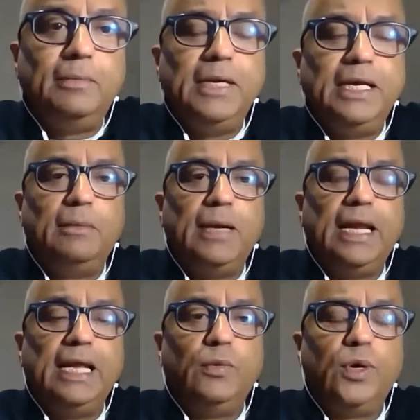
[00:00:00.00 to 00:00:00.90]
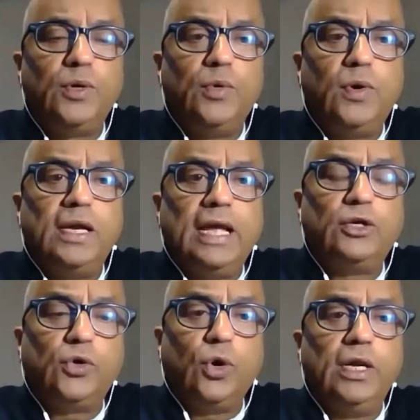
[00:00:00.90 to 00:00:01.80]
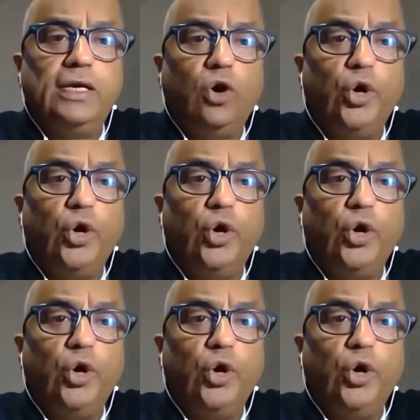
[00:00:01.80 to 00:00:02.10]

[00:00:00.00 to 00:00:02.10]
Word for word: media planning, or whatever you would like to call it,